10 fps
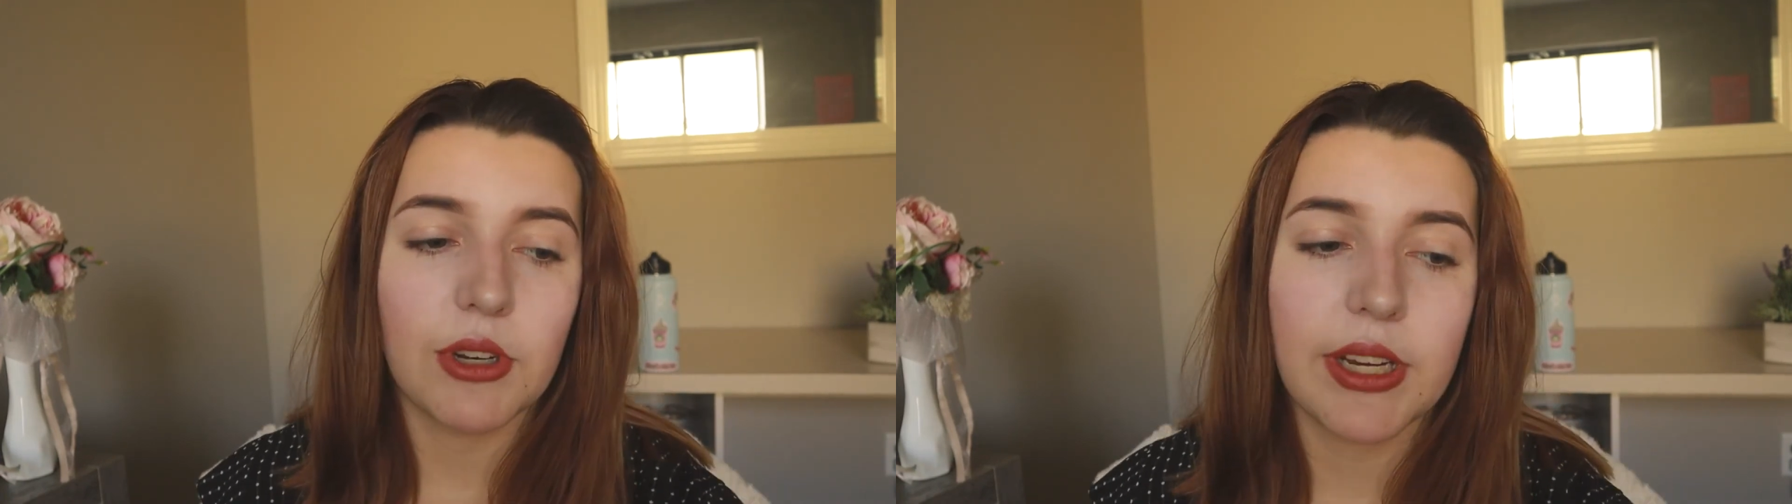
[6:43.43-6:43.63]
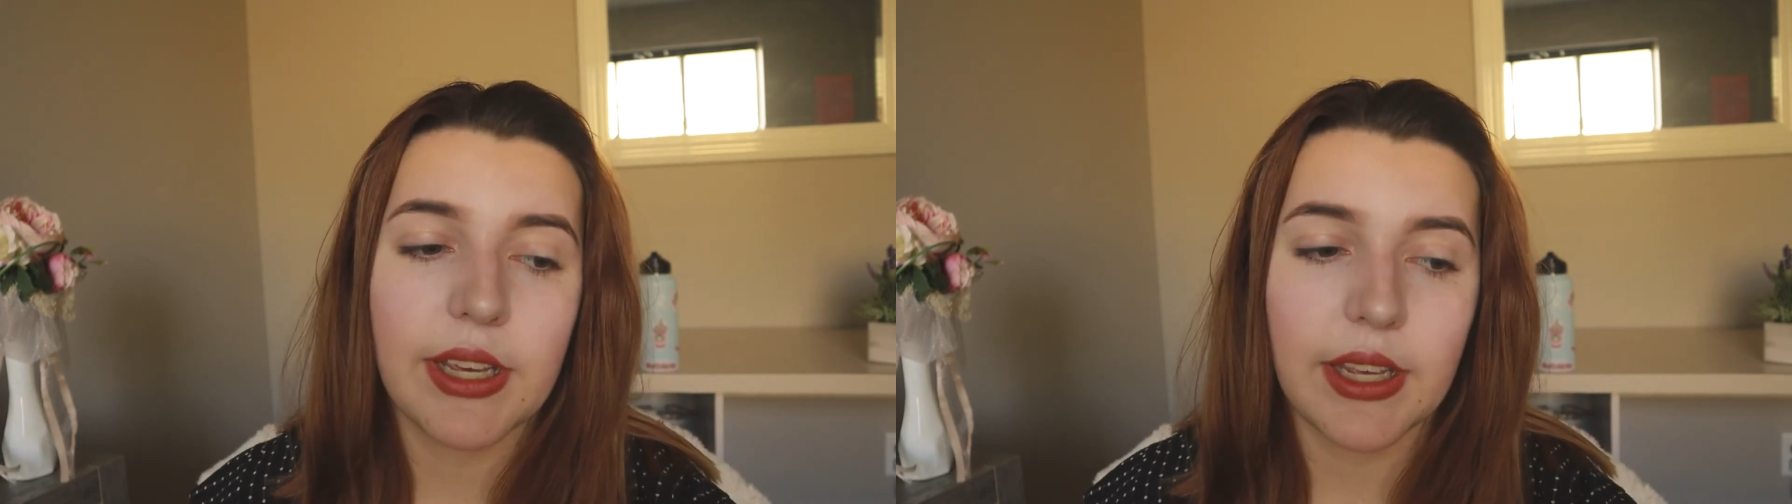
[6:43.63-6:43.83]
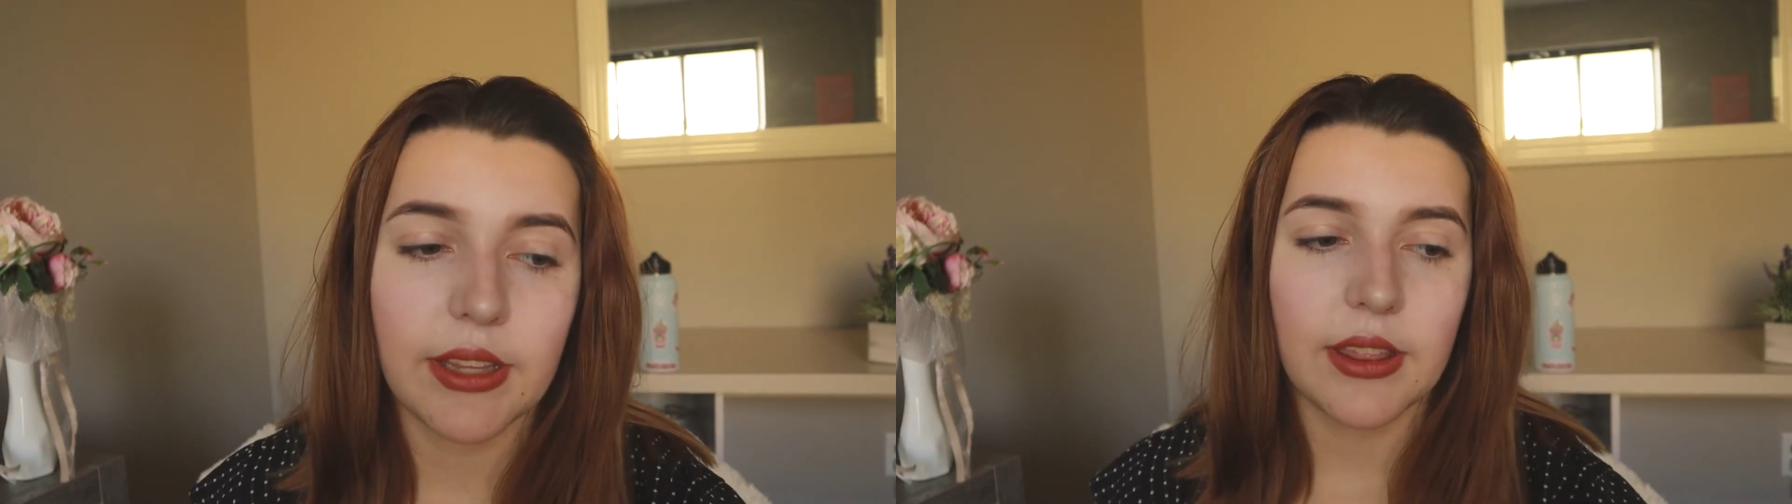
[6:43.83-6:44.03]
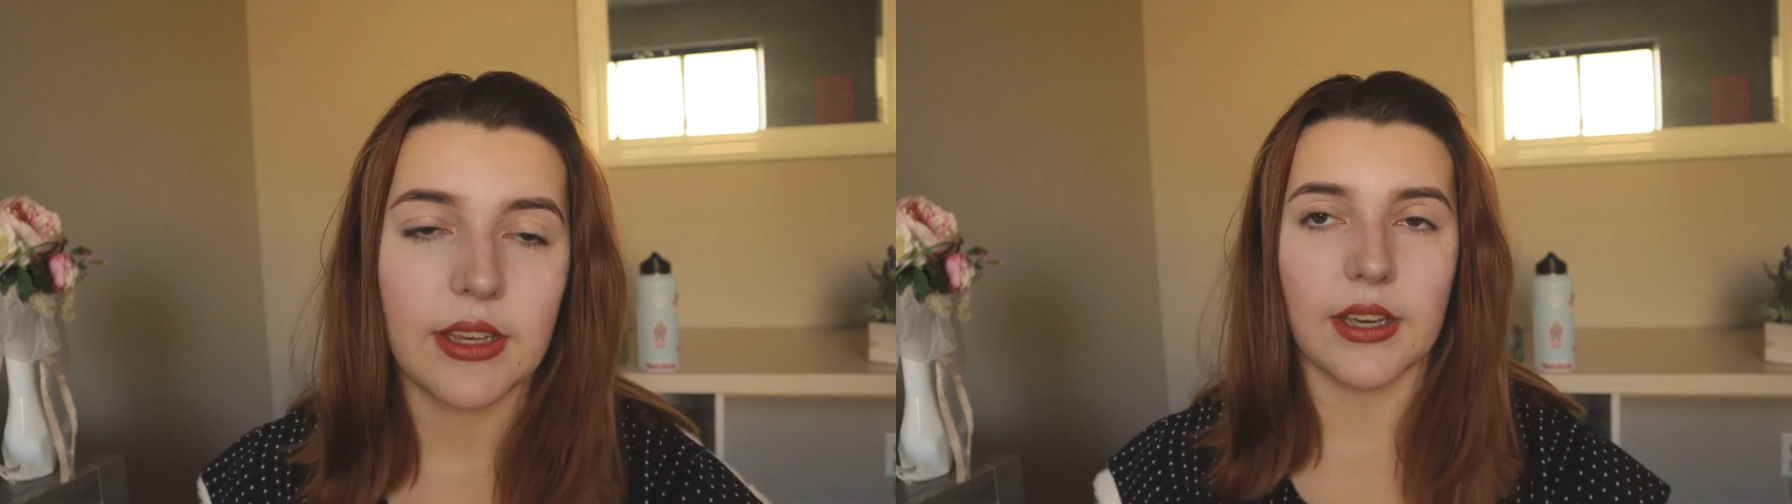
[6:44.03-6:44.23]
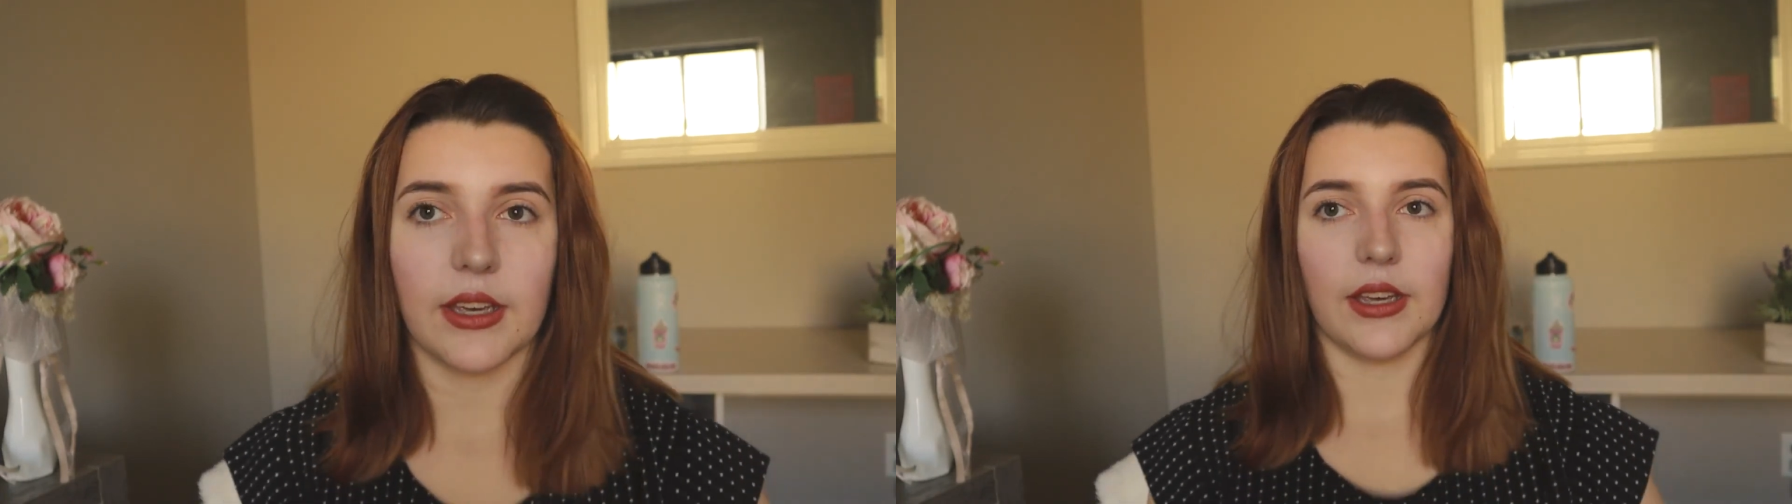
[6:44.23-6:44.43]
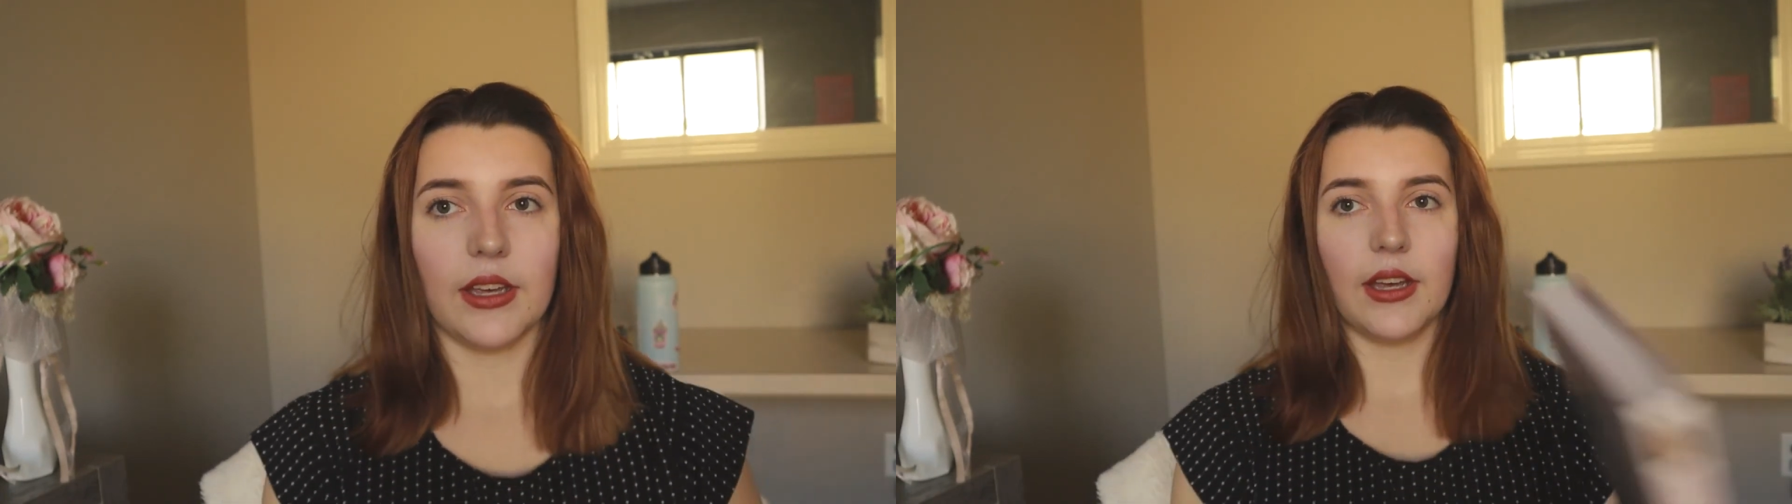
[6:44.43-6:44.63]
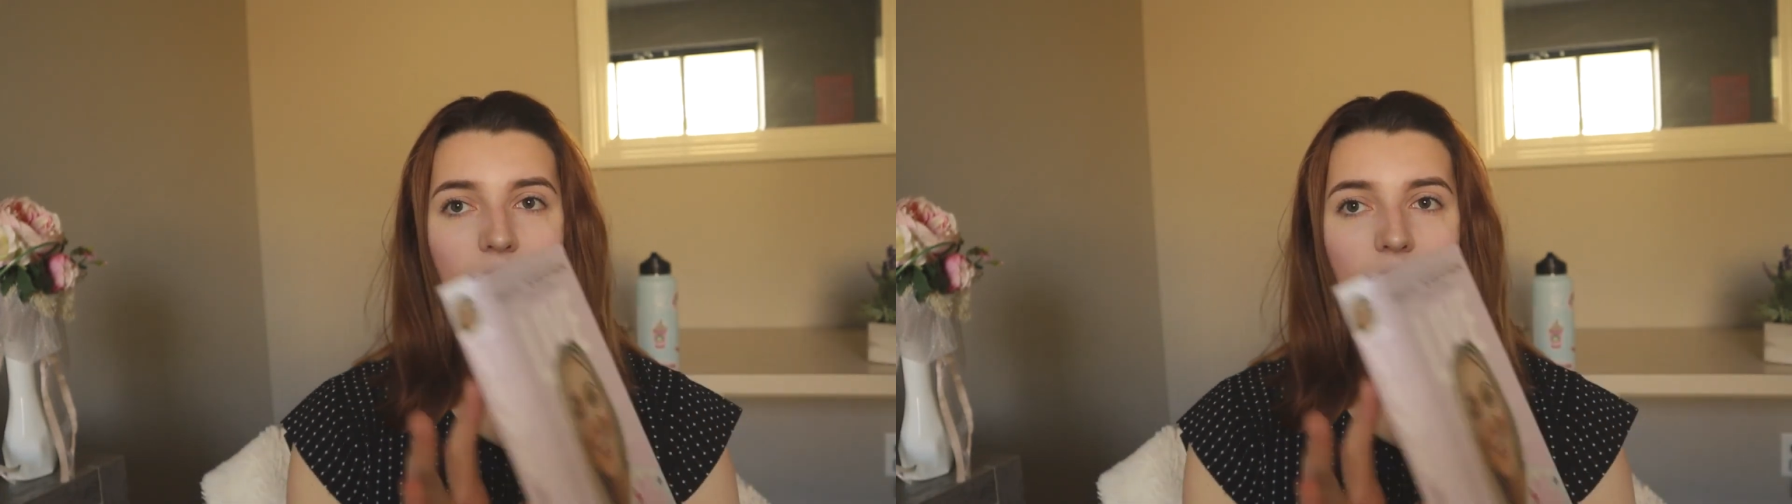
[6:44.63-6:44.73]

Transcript: reading the